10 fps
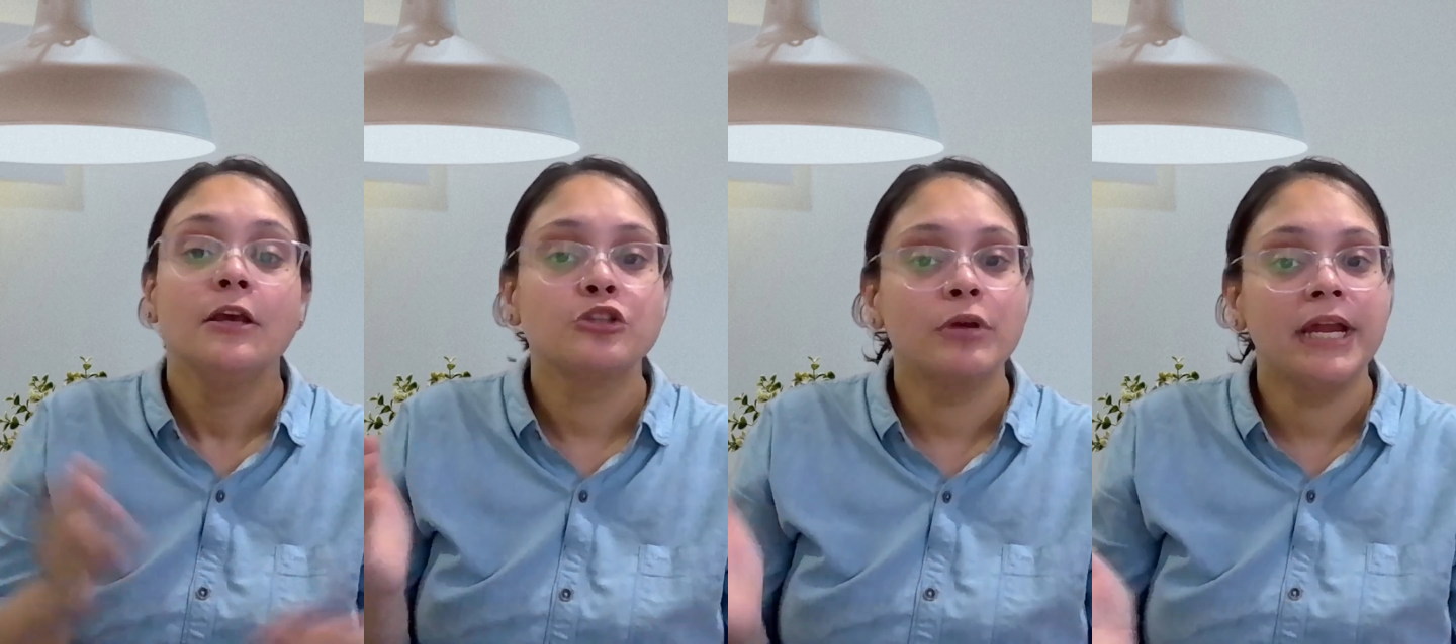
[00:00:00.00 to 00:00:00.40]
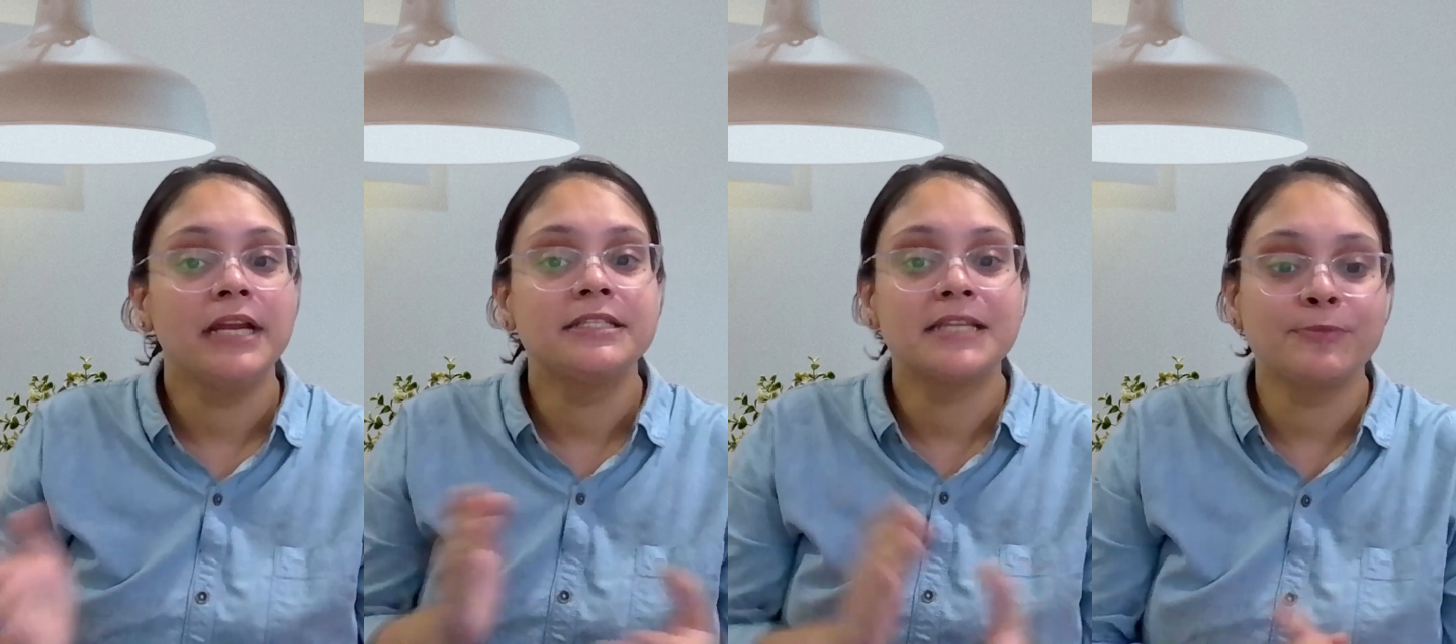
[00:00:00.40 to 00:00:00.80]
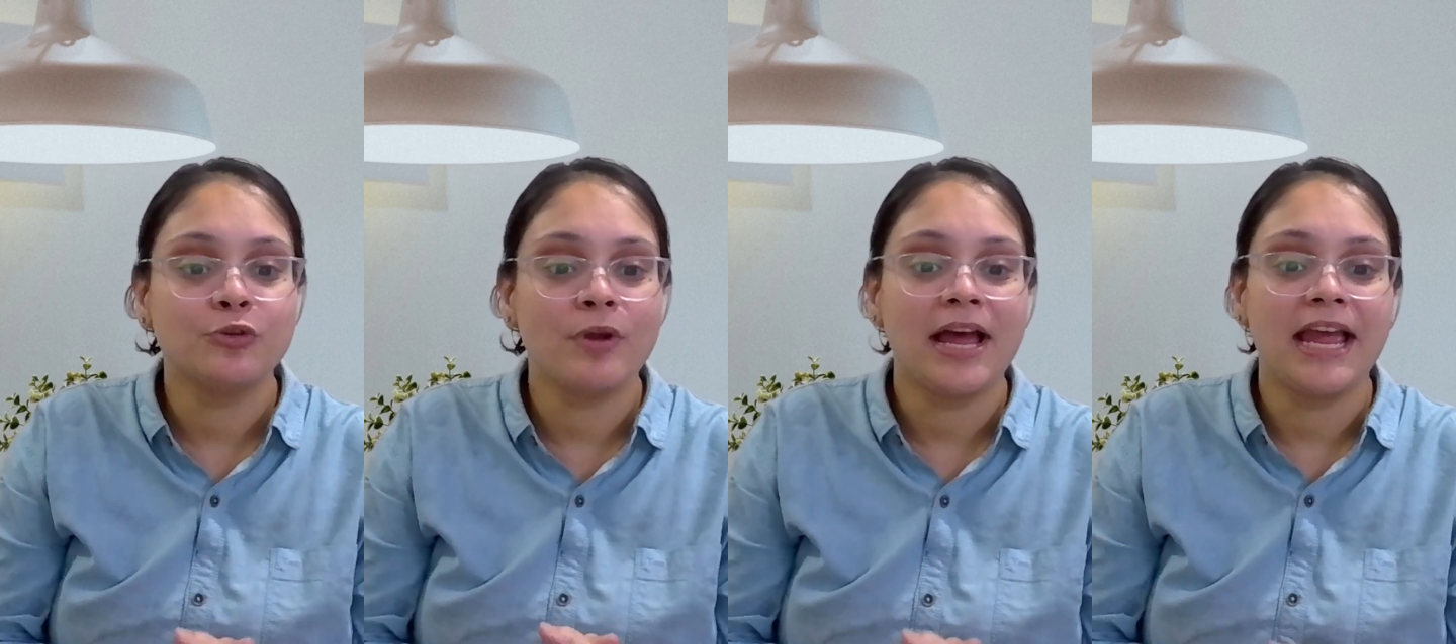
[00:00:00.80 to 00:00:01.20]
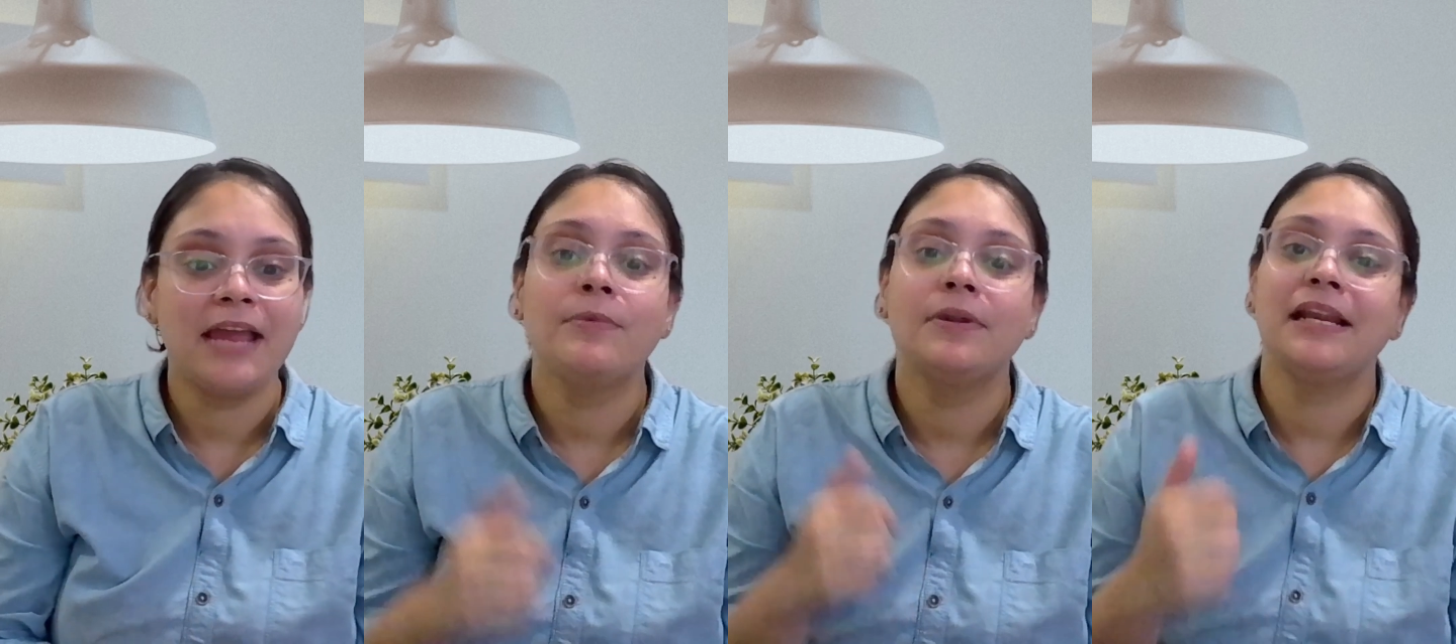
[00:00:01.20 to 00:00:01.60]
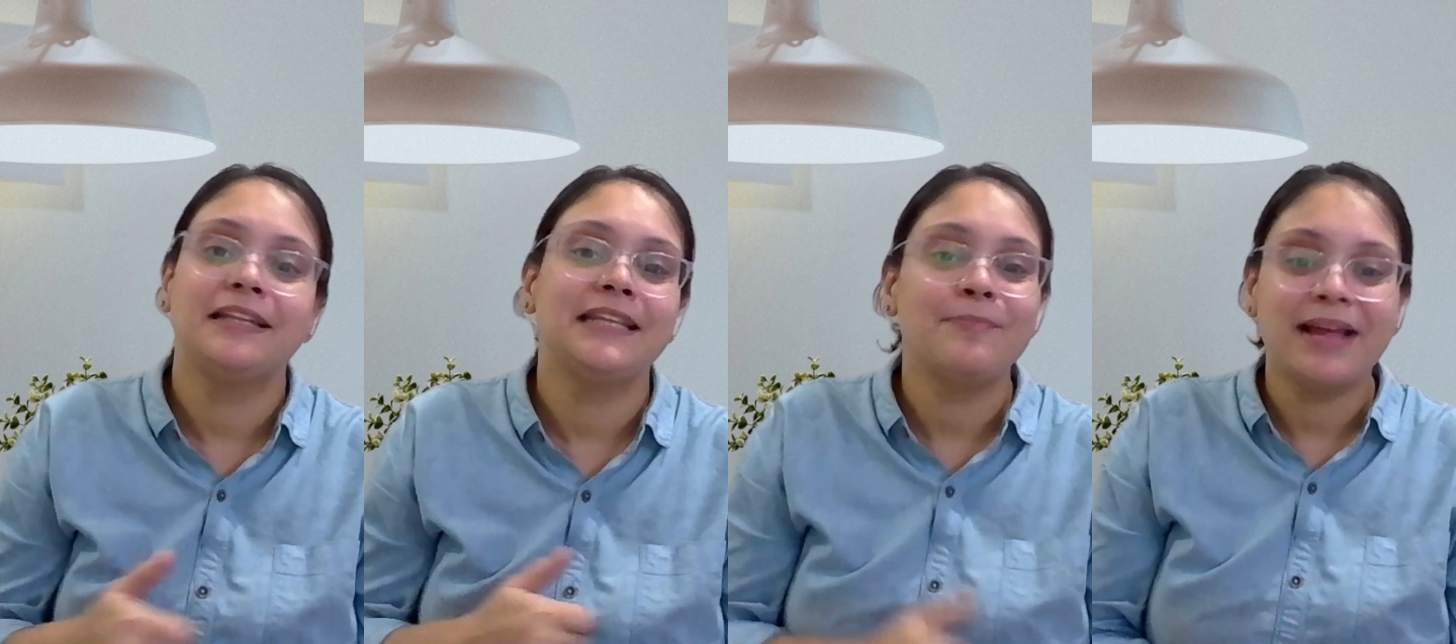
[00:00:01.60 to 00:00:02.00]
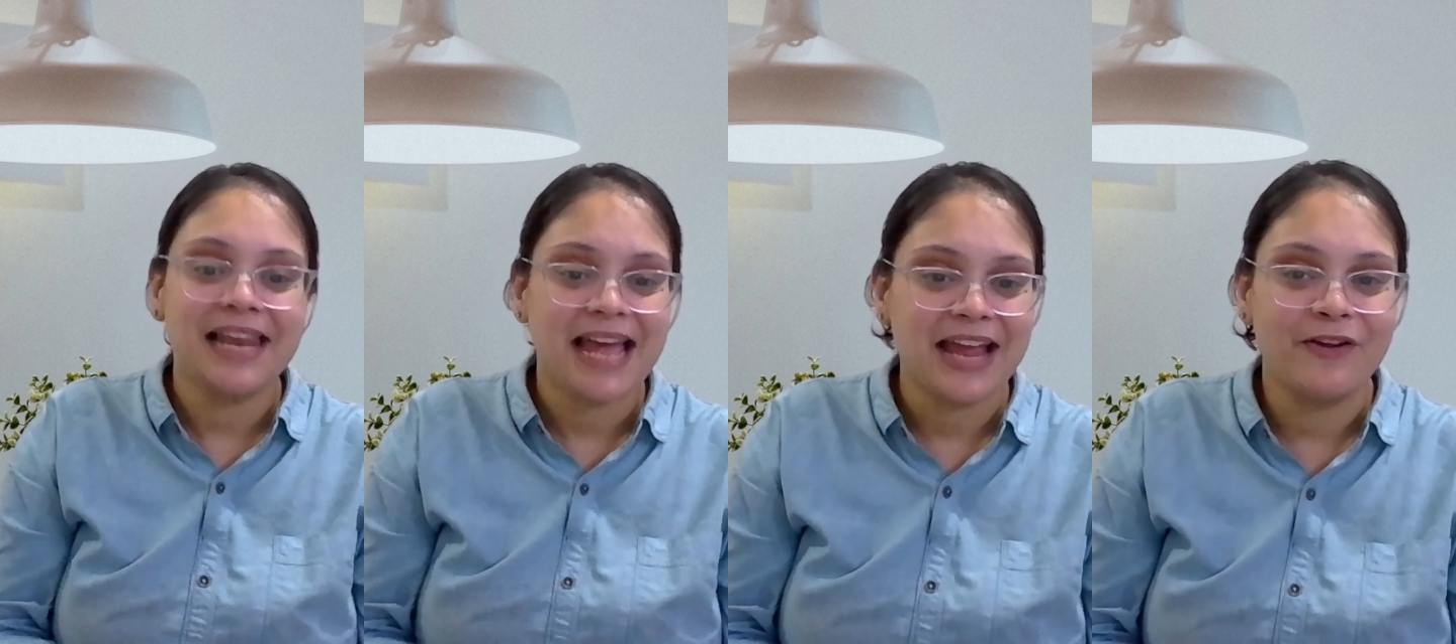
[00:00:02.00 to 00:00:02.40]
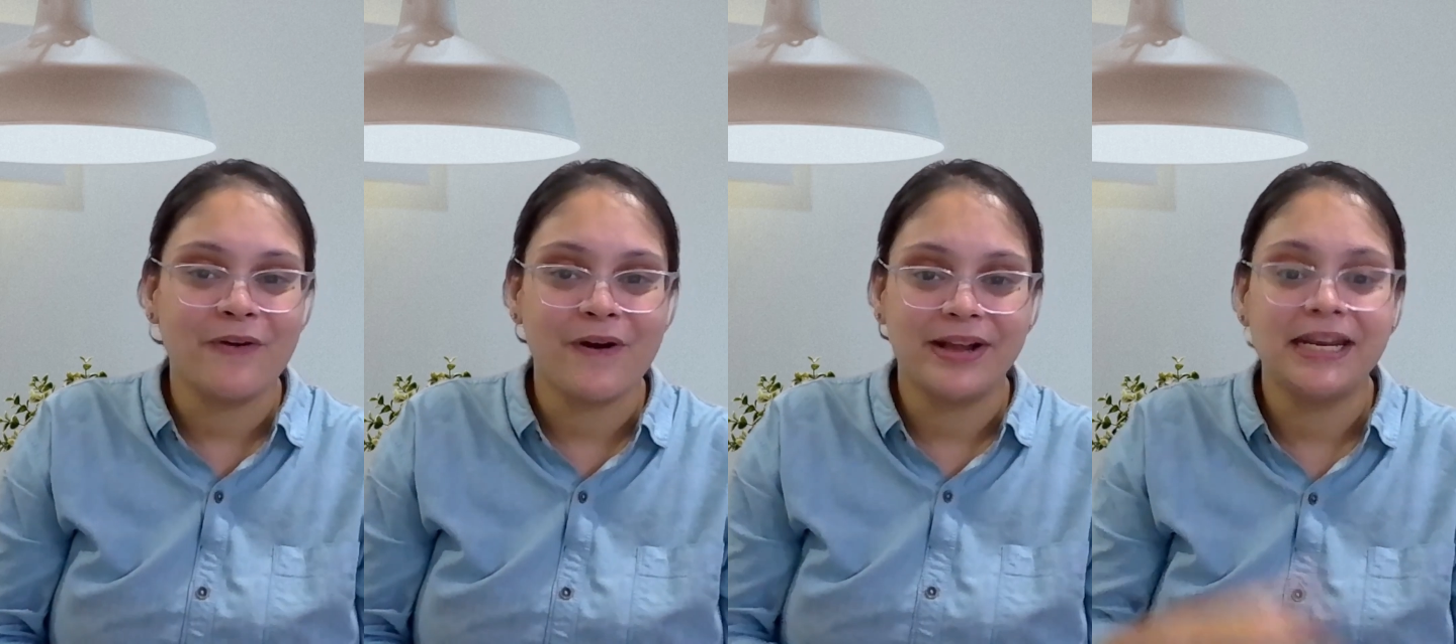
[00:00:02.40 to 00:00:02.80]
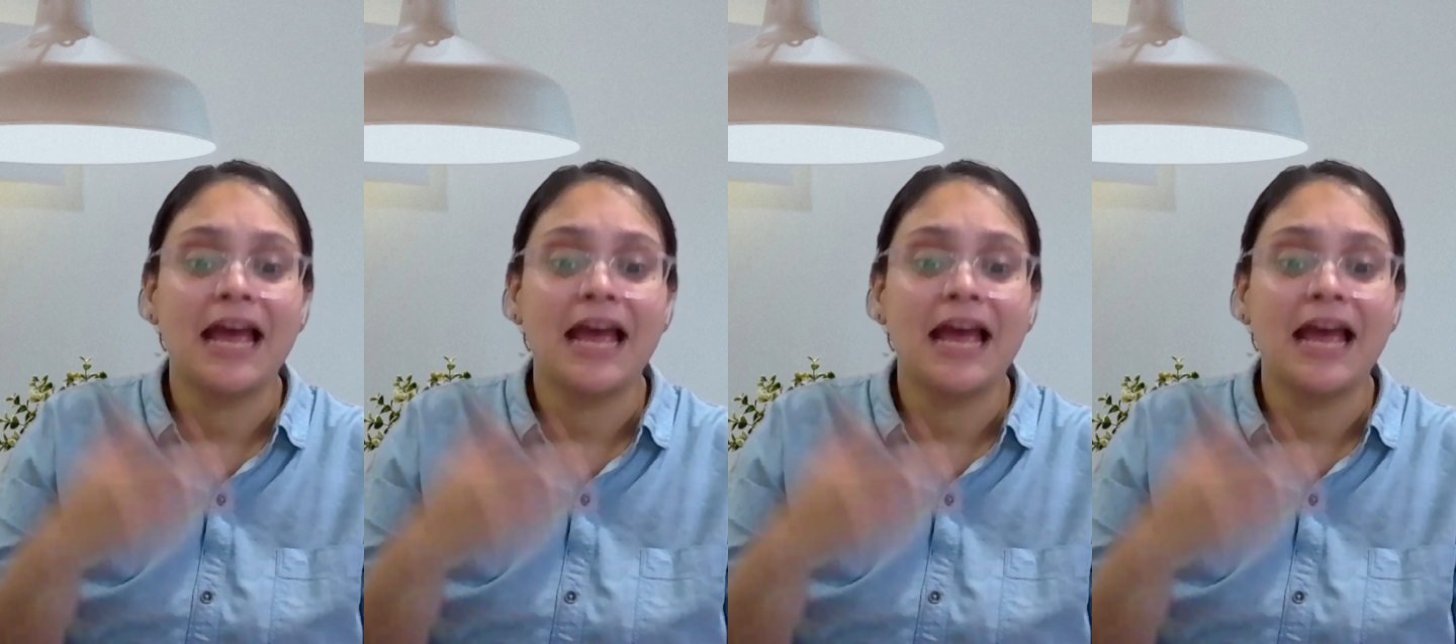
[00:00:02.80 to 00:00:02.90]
So hit subscribe, click the bell icon